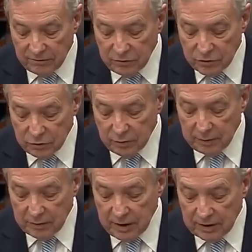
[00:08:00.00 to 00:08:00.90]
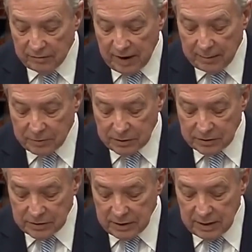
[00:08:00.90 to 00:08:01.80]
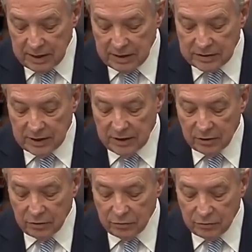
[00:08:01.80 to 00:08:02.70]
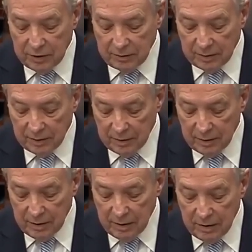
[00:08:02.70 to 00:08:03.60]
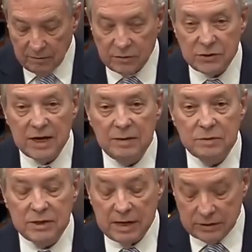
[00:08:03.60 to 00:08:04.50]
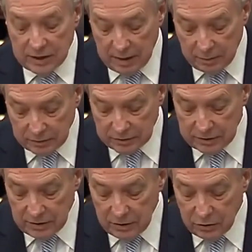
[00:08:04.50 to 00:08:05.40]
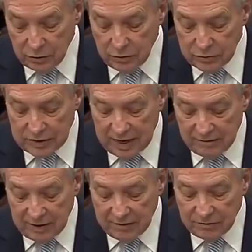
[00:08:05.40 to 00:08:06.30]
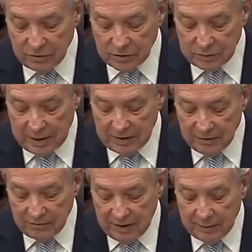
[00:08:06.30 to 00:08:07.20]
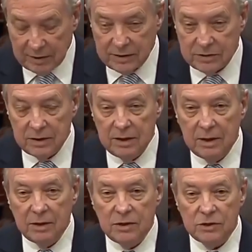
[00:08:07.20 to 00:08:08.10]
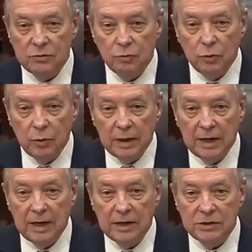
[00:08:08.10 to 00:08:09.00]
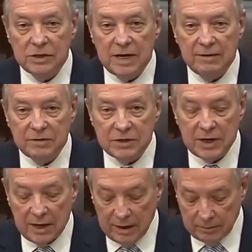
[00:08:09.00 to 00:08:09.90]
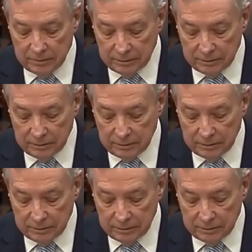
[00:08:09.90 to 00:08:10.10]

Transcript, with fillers: future reproductive options as they undergo treatment. For same sex couples who use IVF to expand their families. This ruling is devastating.